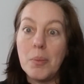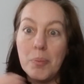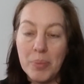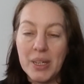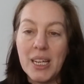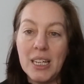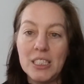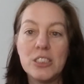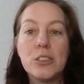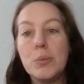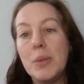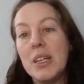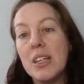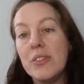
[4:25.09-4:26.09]
begin
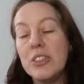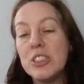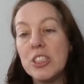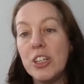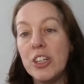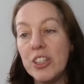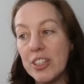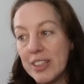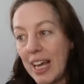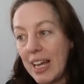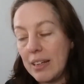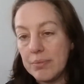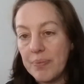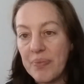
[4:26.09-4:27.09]
submitting a return and
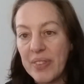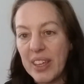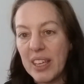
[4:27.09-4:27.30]
then